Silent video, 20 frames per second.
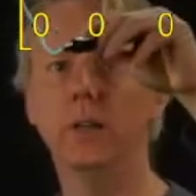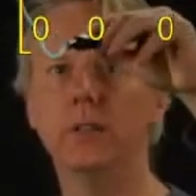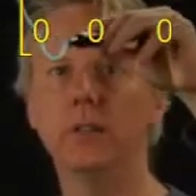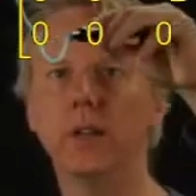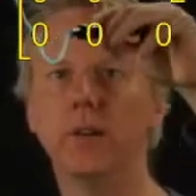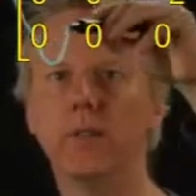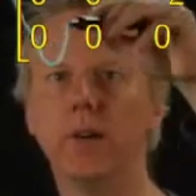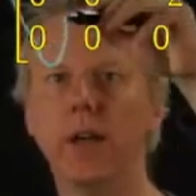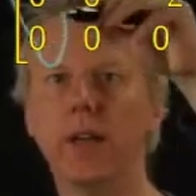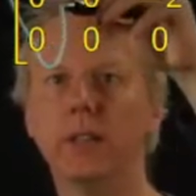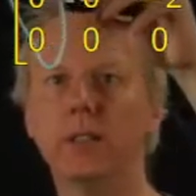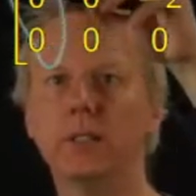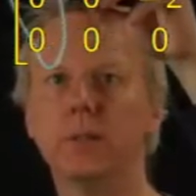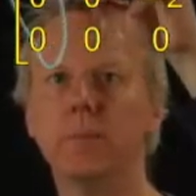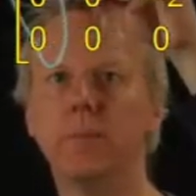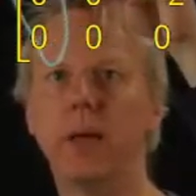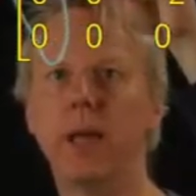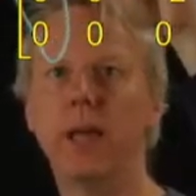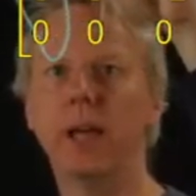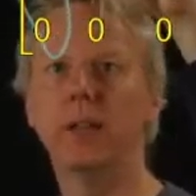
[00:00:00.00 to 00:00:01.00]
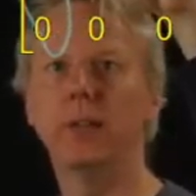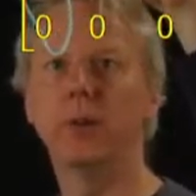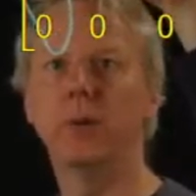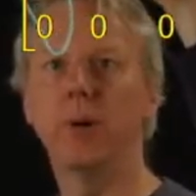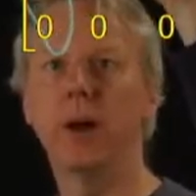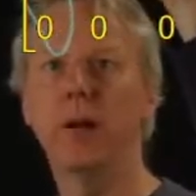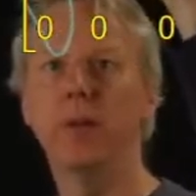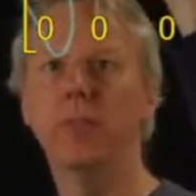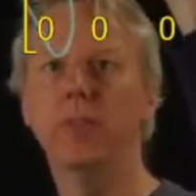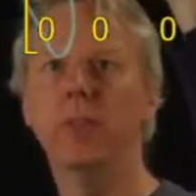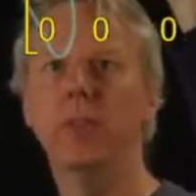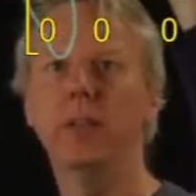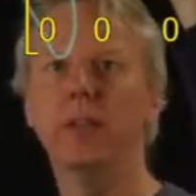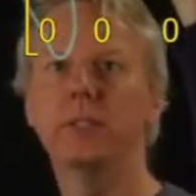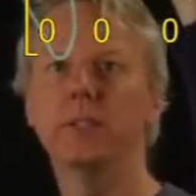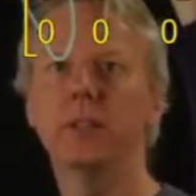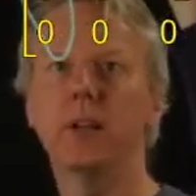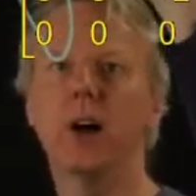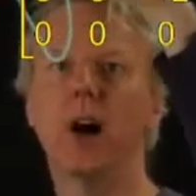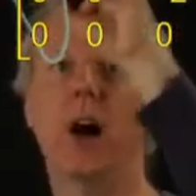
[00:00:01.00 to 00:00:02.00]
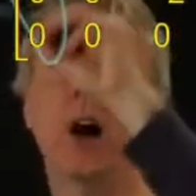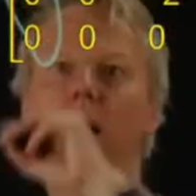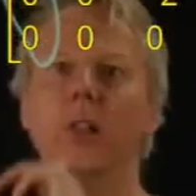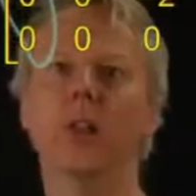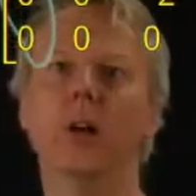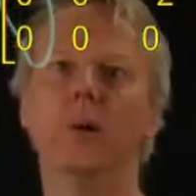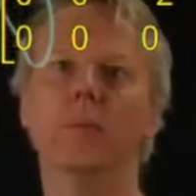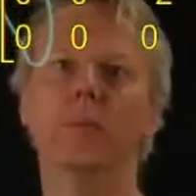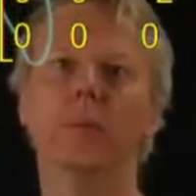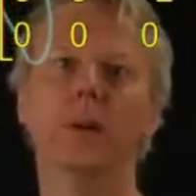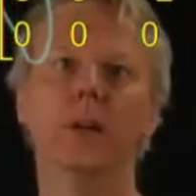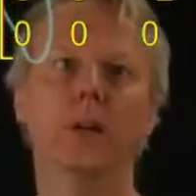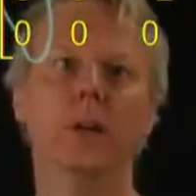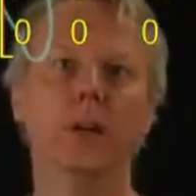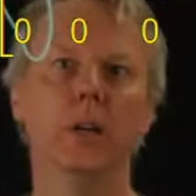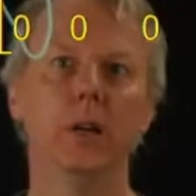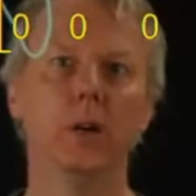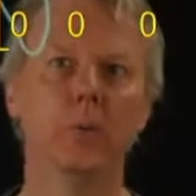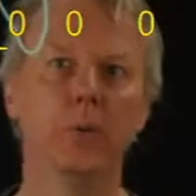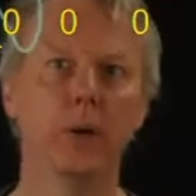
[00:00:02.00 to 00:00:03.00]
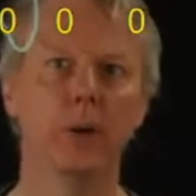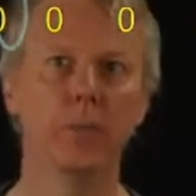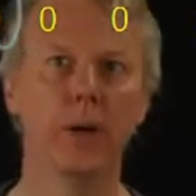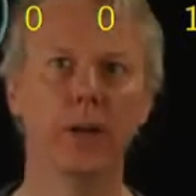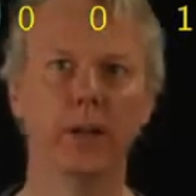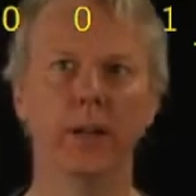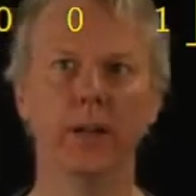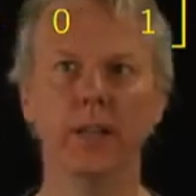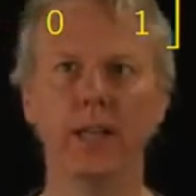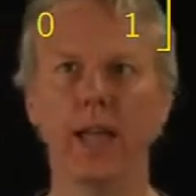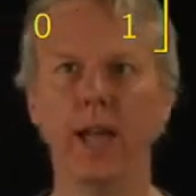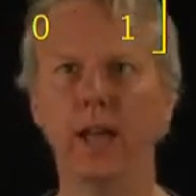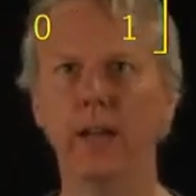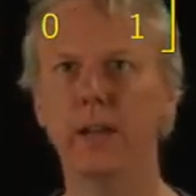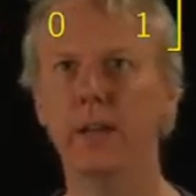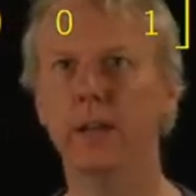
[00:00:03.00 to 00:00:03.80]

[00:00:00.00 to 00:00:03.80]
if I expand around this column, what am I going to get?